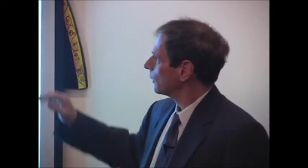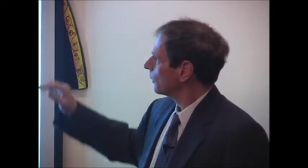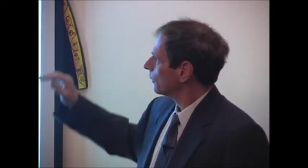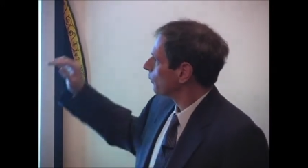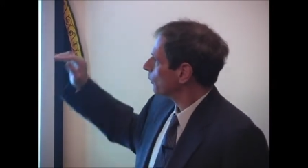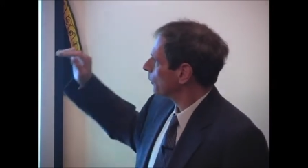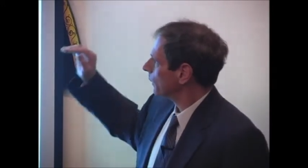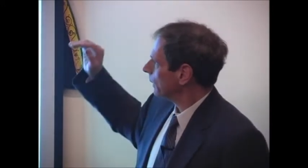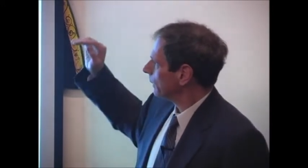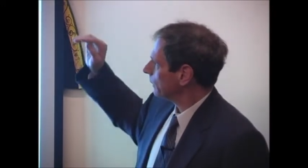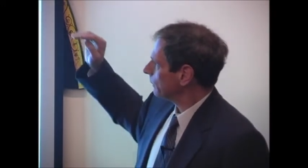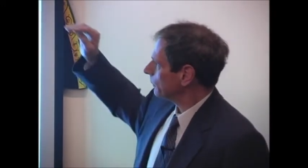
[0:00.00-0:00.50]

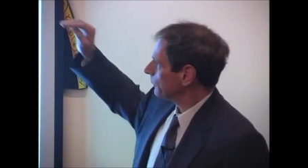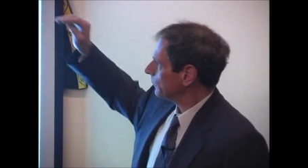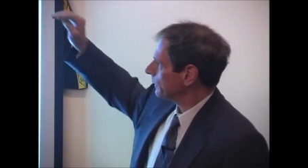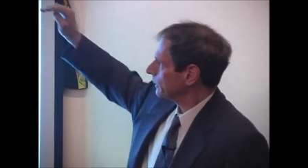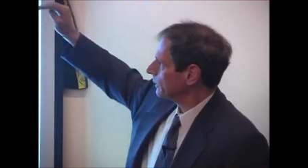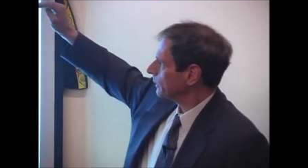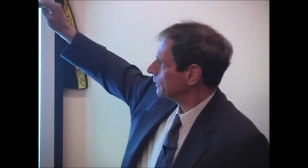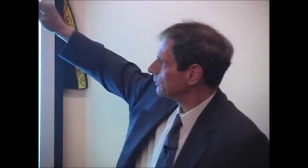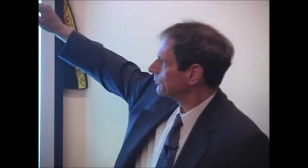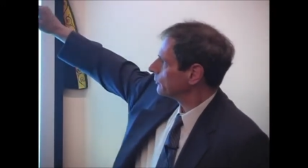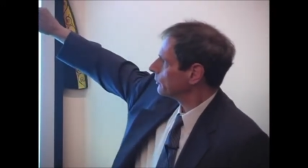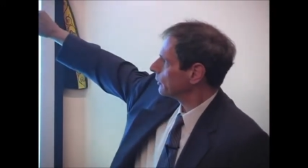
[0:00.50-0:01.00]
We, we,
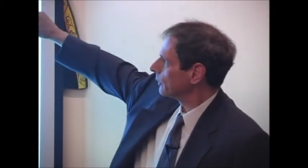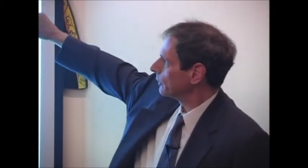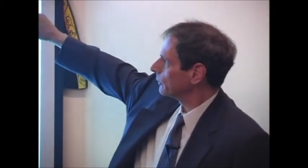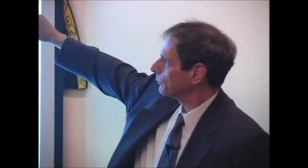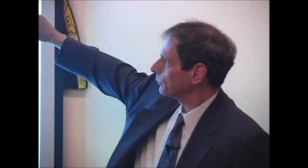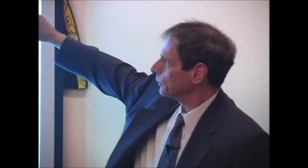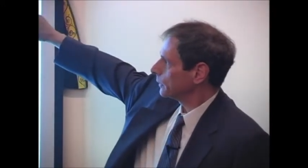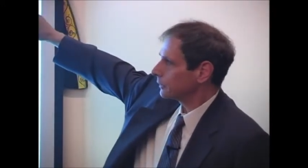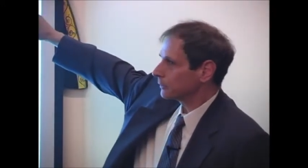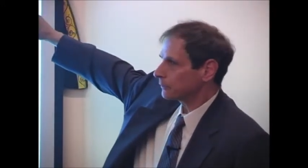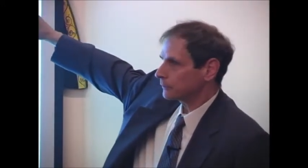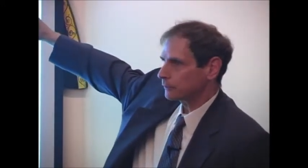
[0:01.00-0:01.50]
need to,
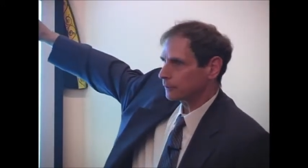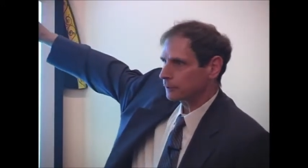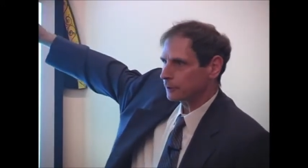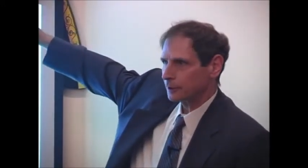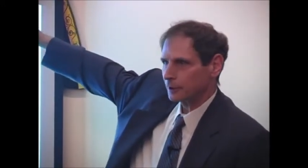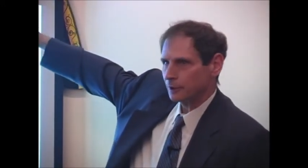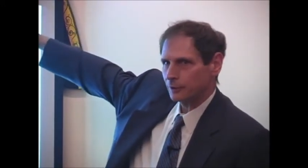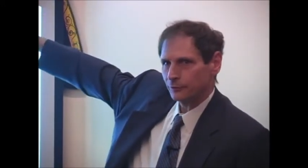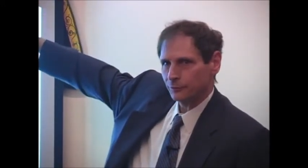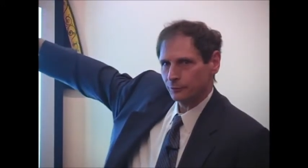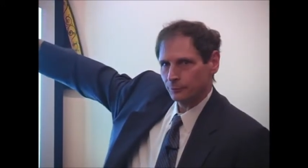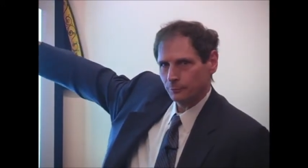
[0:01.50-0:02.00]
we don't look
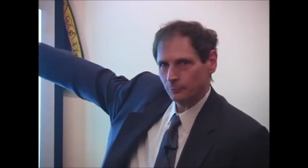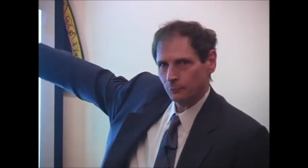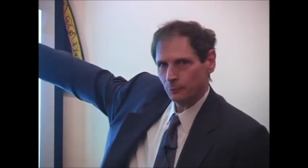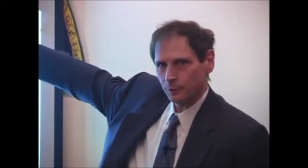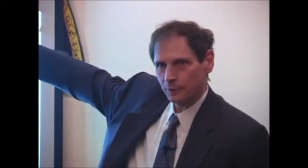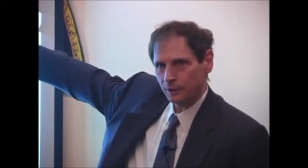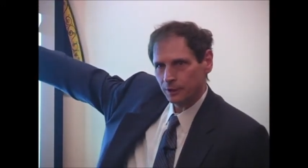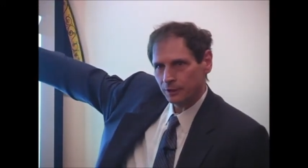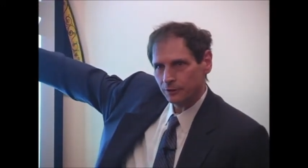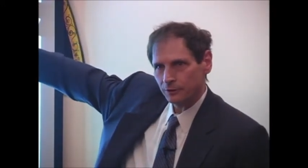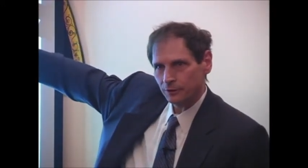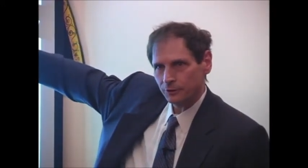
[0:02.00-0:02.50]
at it from, we
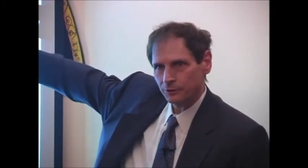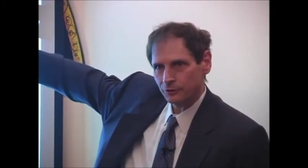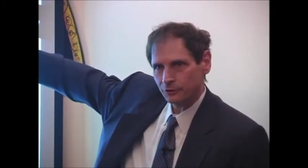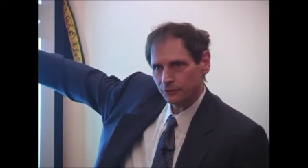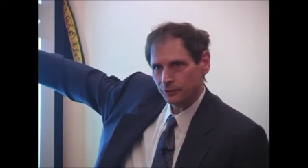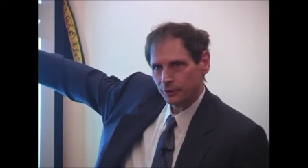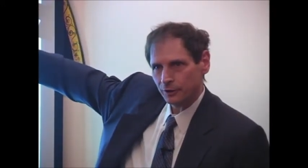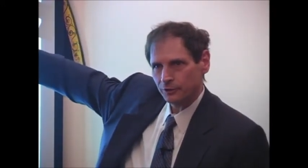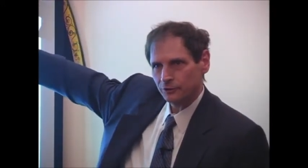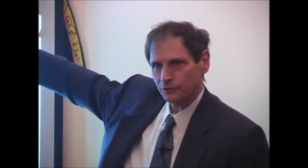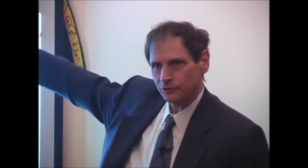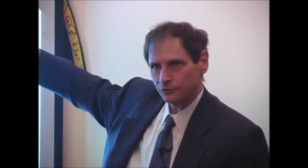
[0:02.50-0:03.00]
need to
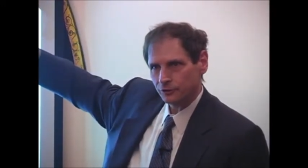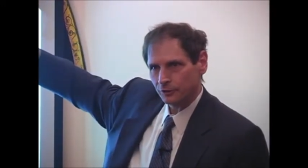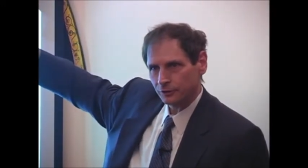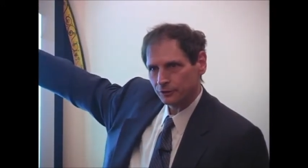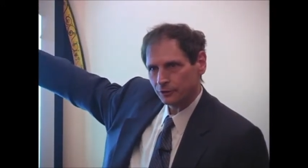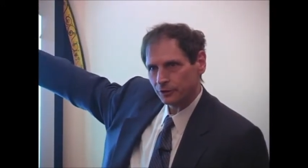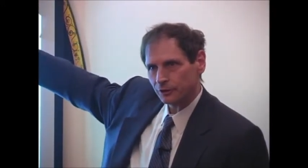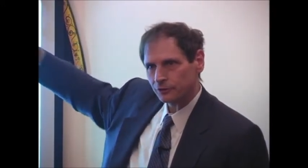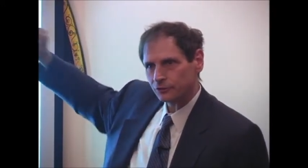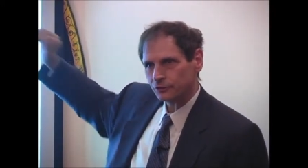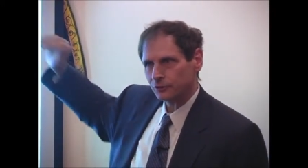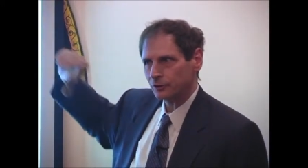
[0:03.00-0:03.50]
understand
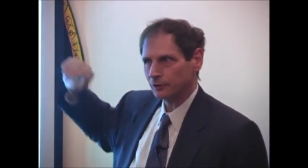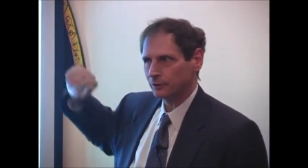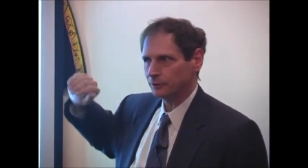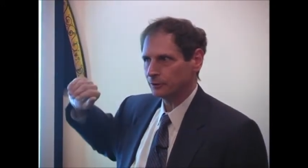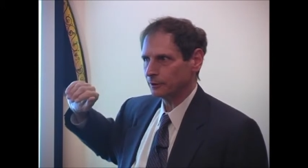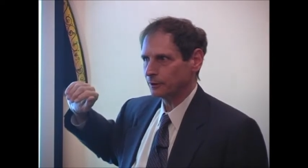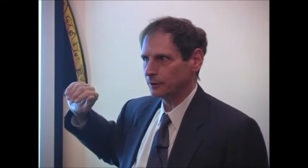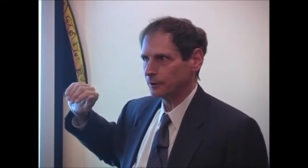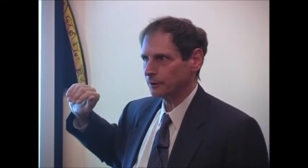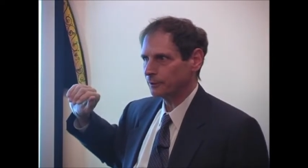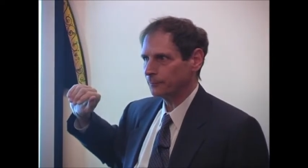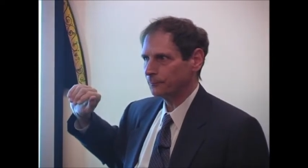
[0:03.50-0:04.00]

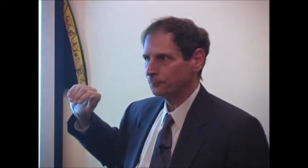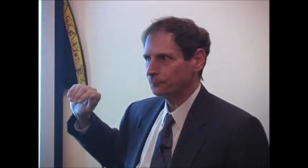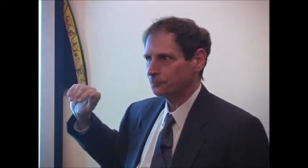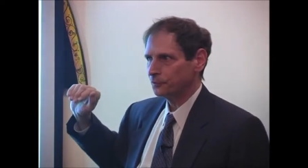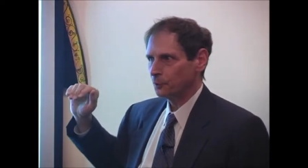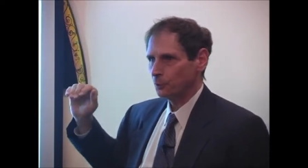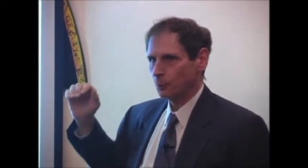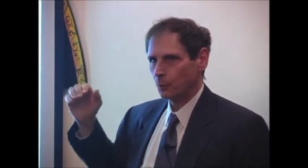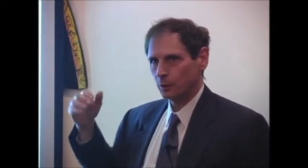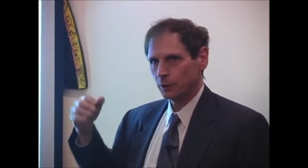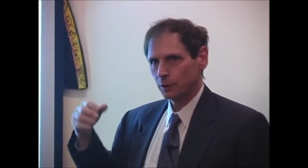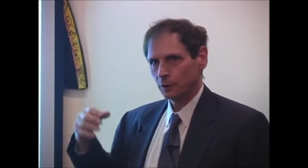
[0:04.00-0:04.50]
statistically
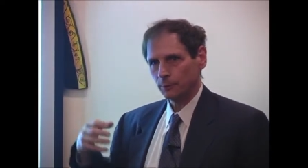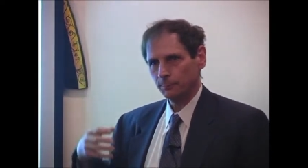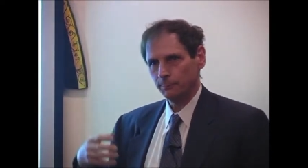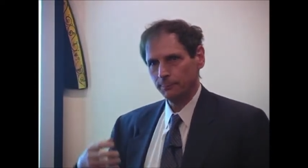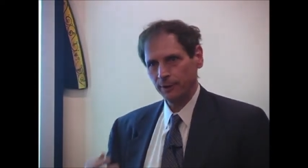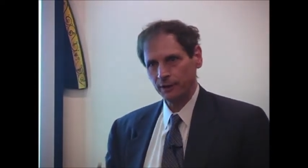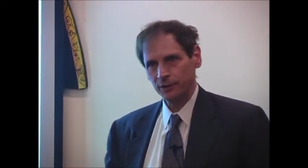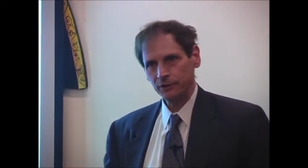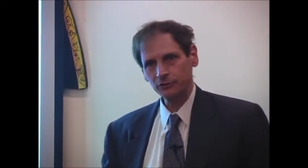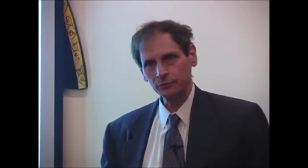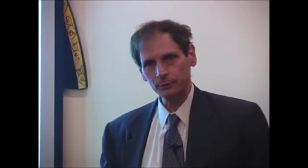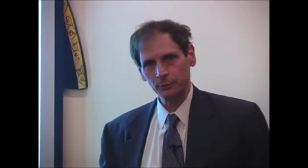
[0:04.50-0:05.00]
what our
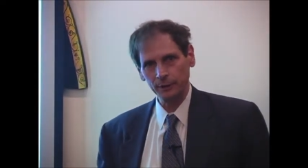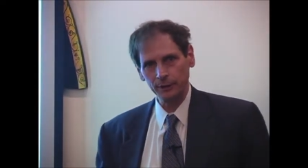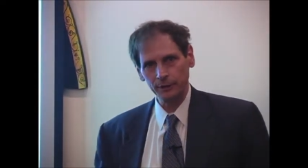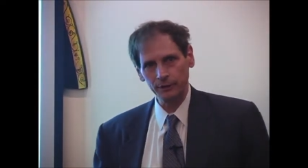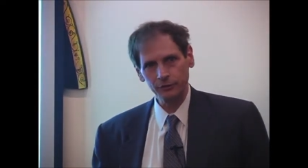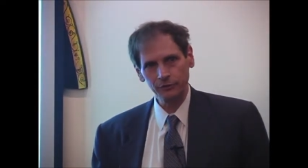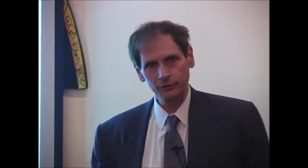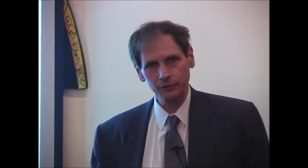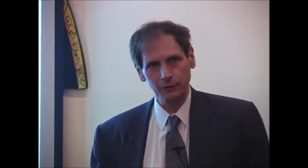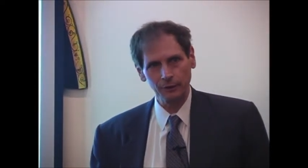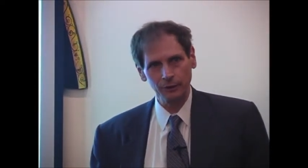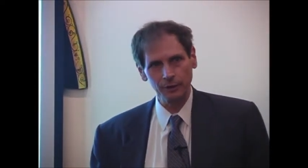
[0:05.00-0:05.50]
base
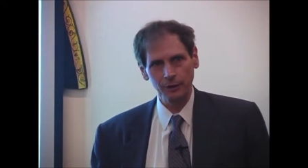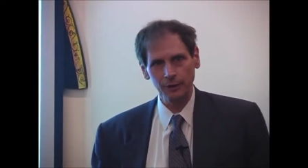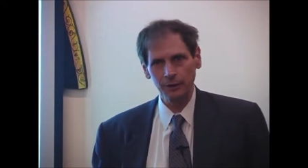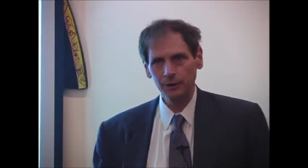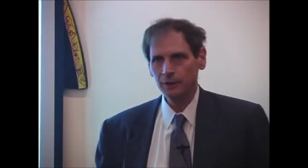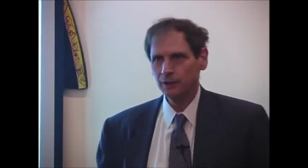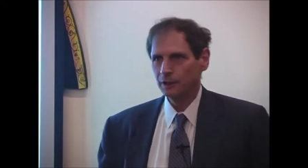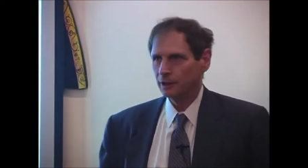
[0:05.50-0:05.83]
rates are.